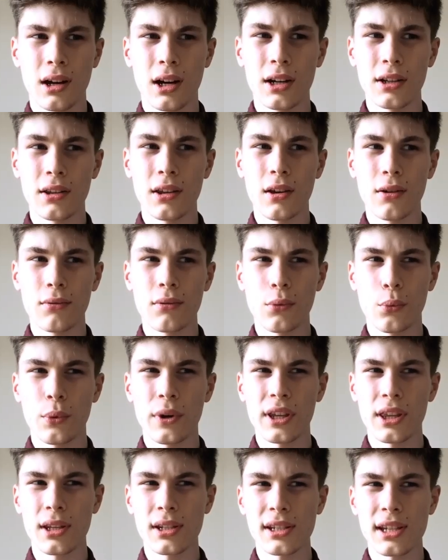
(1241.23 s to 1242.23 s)
I know that
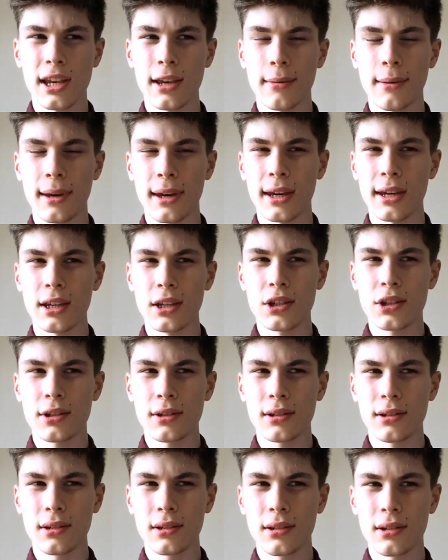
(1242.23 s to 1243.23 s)
we're the same age,
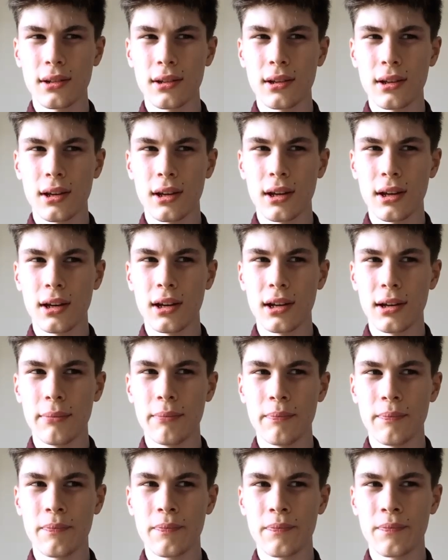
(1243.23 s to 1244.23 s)

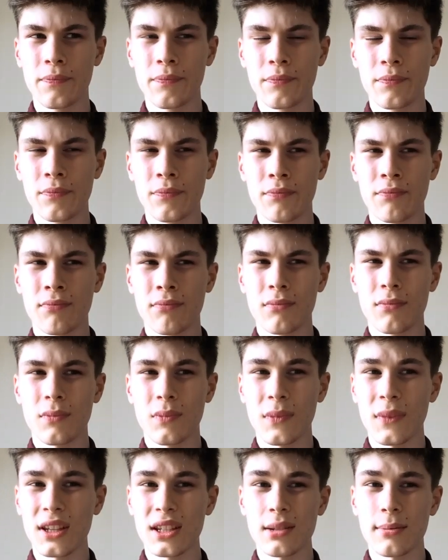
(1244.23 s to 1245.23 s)
and
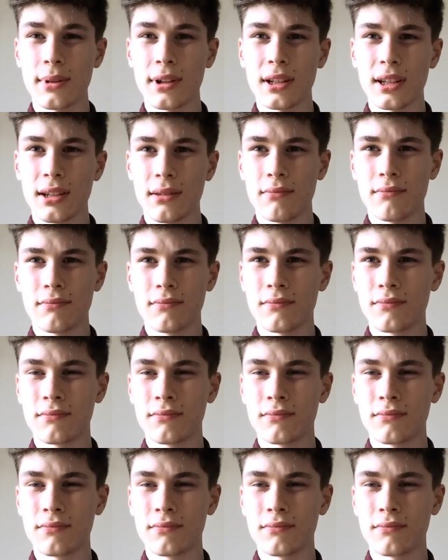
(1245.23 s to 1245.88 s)
that's about it.